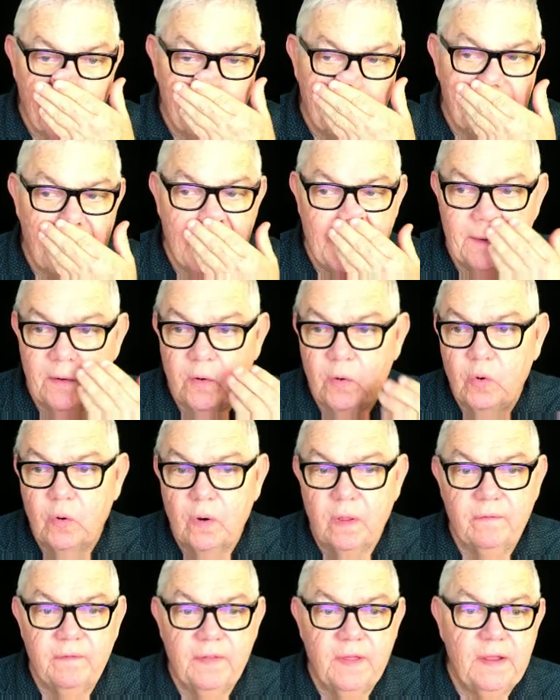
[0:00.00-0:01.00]
And
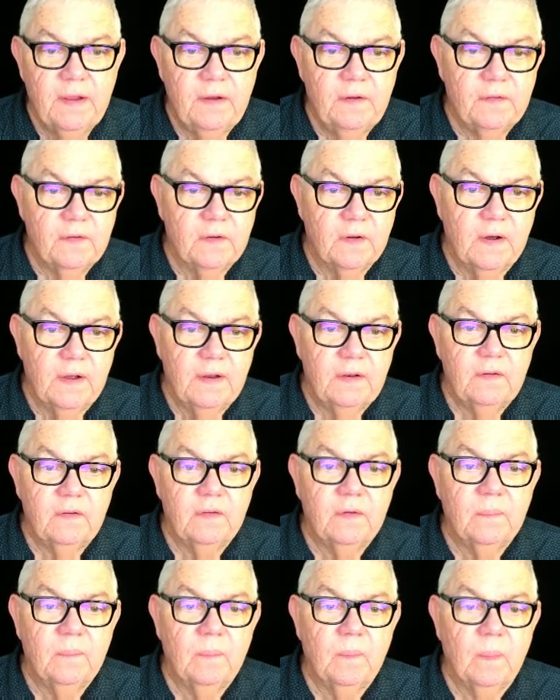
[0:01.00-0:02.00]
all of these
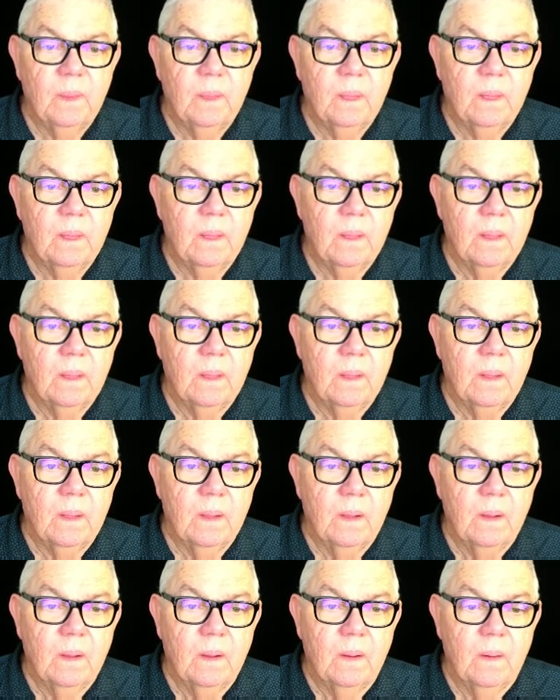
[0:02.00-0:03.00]
sites
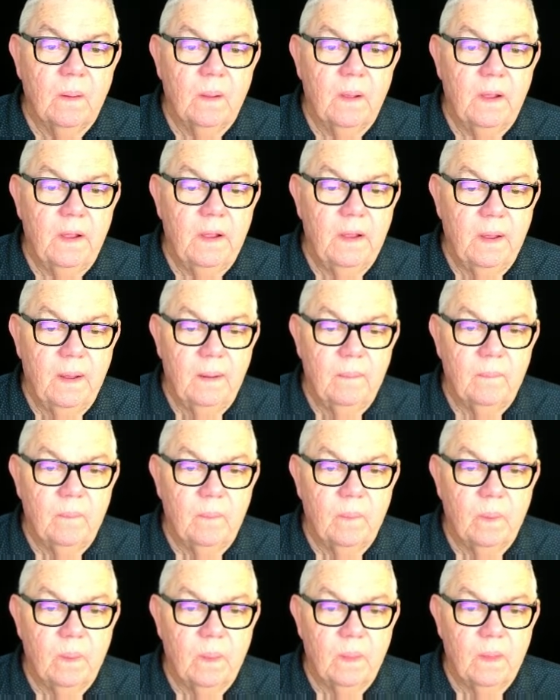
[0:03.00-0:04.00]
here
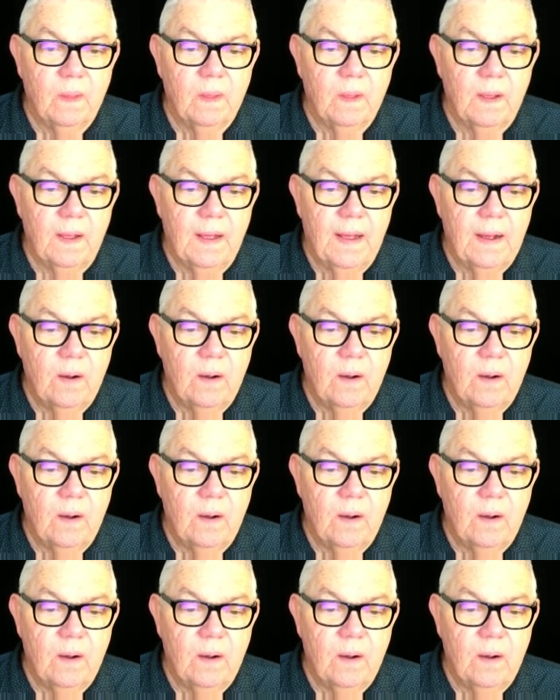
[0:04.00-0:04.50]
are